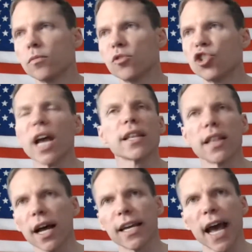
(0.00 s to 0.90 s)

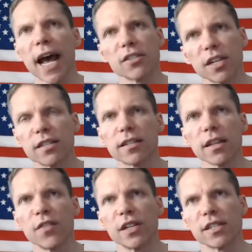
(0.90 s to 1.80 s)
jelly-like ass gets to
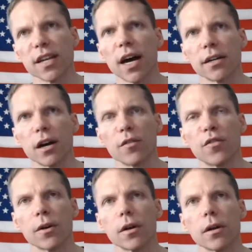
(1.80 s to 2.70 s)
live inside
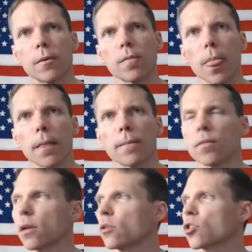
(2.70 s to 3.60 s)
of.
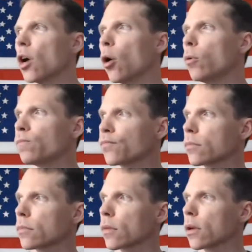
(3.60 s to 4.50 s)
So,
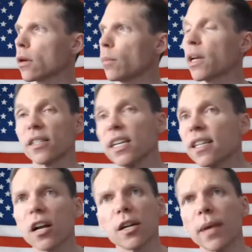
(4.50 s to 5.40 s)
because he's
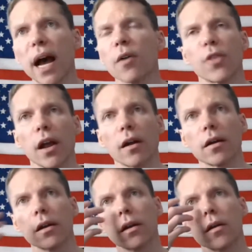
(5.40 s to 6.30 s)
not going to be out
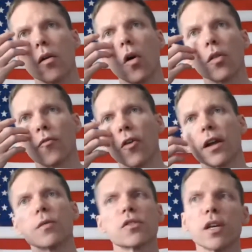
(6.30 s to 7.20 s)
there on the
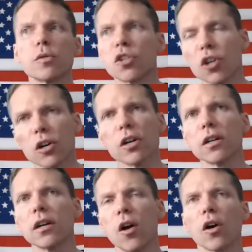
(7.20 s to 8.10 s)
front. He was
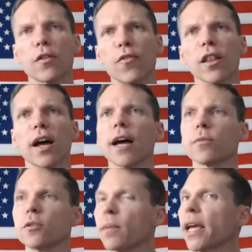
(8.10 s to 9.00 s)
good on the front line
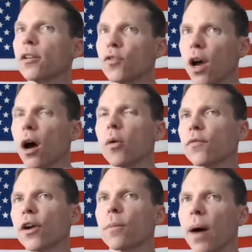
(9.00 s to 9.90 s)
when he's making dough
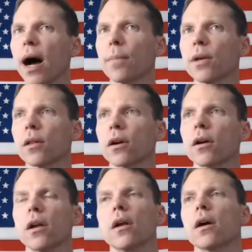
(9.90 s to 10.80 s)
and very
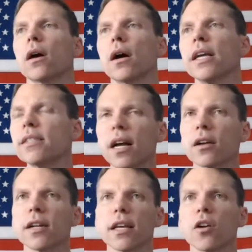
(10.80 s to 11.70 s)
popular. He's not
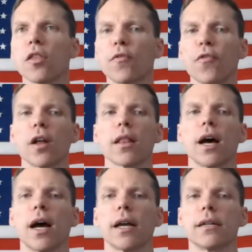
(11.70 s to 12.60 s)
going to get on the front
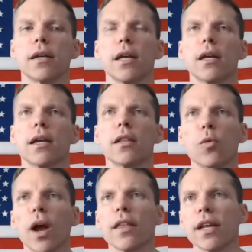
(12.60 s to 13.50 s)
line in the
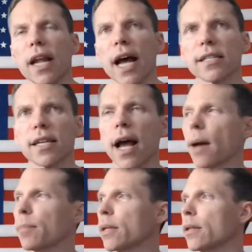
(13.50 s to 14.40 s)
way that it has to
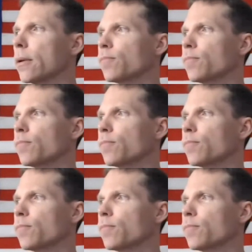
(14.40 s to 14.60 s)
happen.